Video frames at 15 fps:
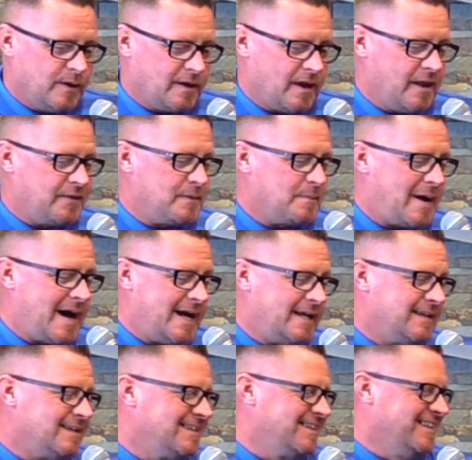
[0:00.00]
we can call it the
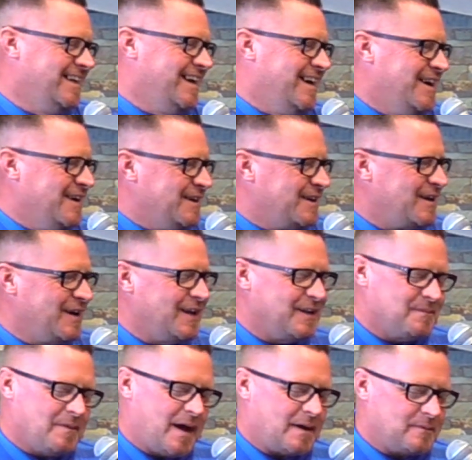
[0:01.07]
Mike, or call
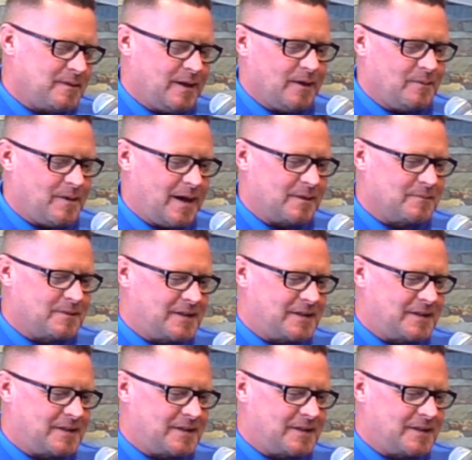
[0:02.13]
it Mike. You know, Mike